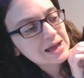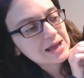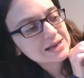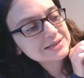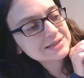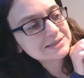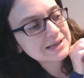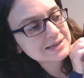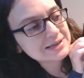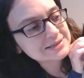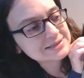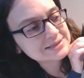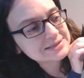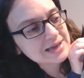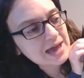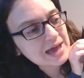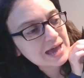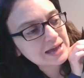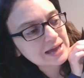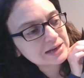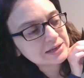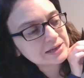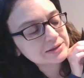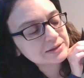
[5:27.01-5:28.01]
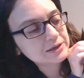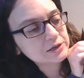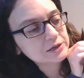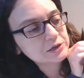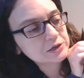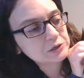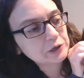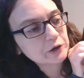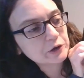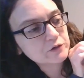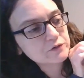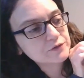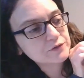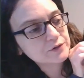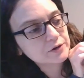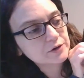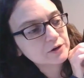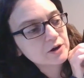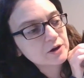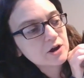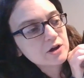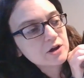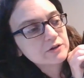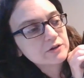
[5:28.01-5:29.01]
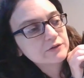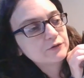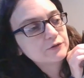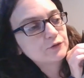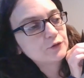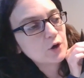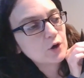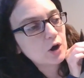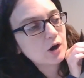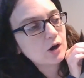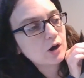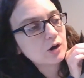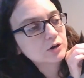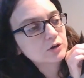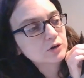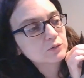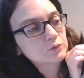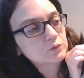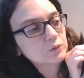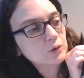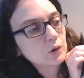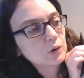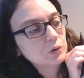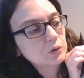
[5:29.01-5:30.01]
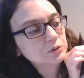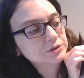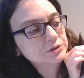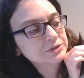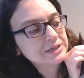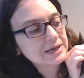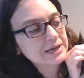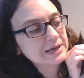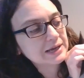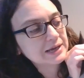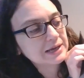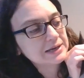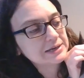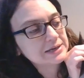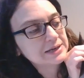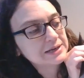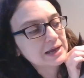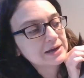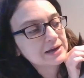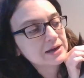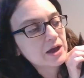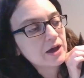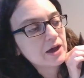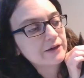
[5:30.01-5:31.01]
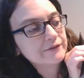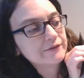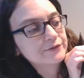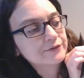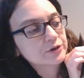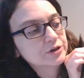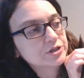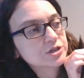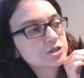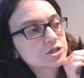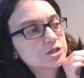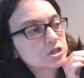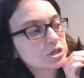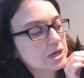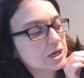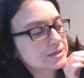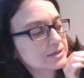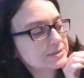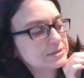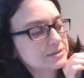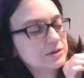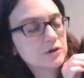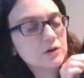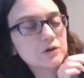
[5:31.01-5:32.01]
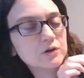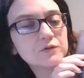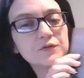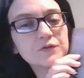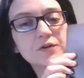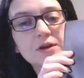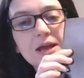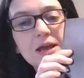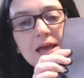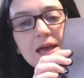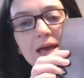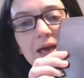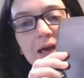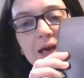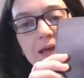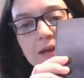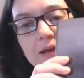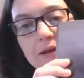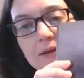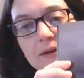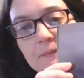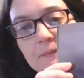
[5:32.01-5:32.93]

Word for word: As they sat in the clover, fog rolled in and hovered just overhead.